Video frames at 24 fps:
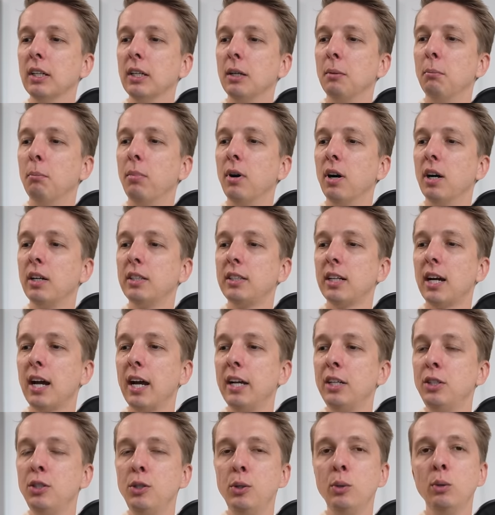but
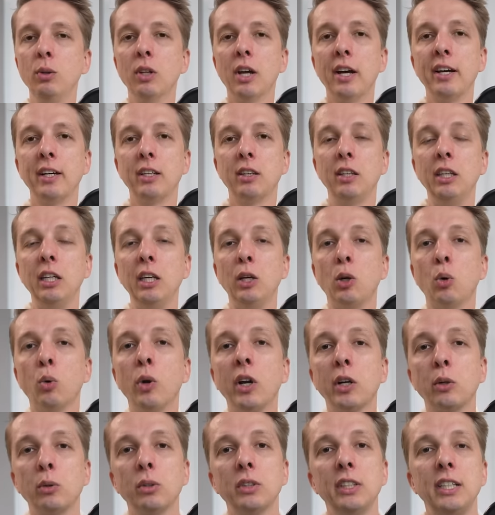I do like the
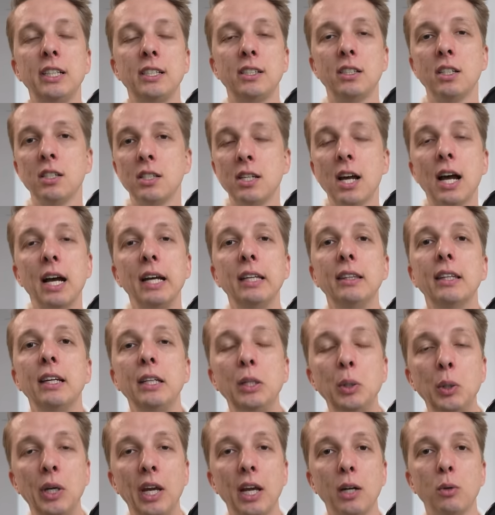quick release design that
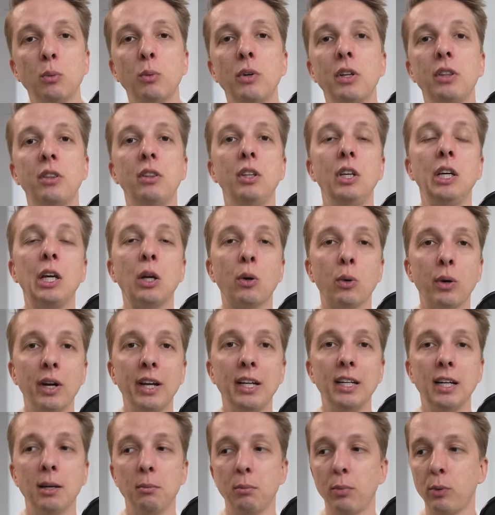you get with the
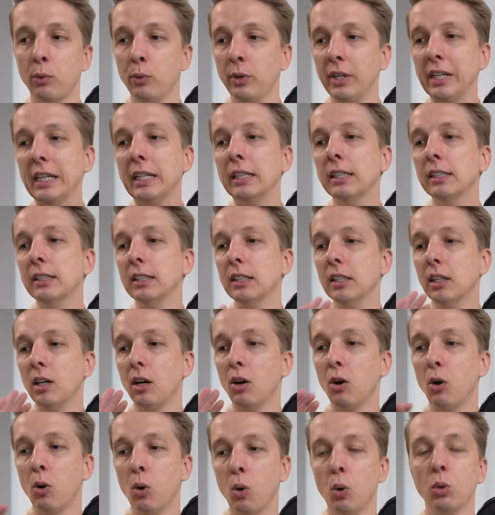Crane M3
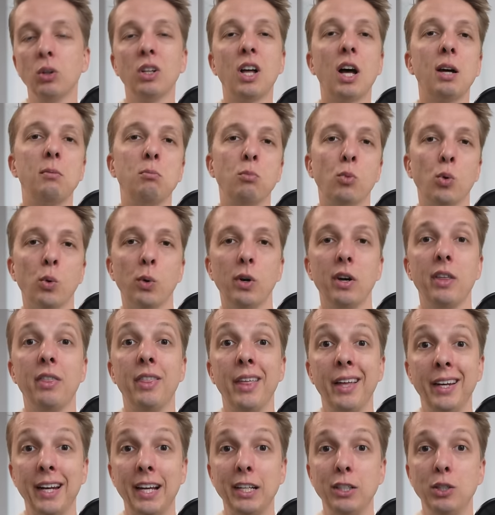a whole lot more
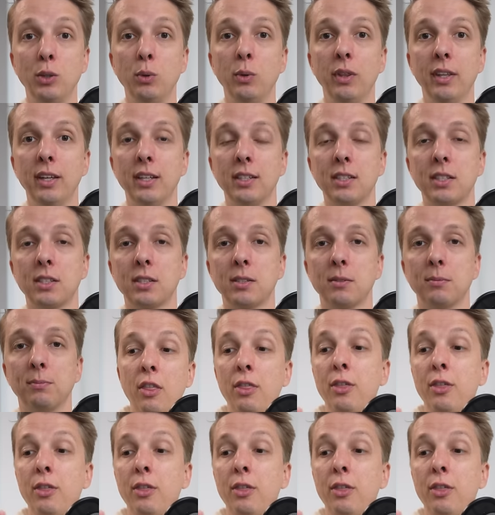than I do this.